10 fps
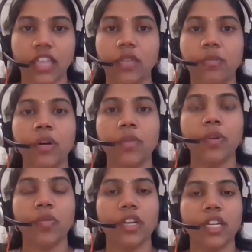and the
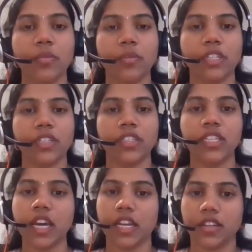purple one represents
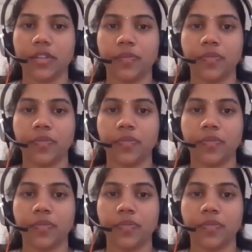the other.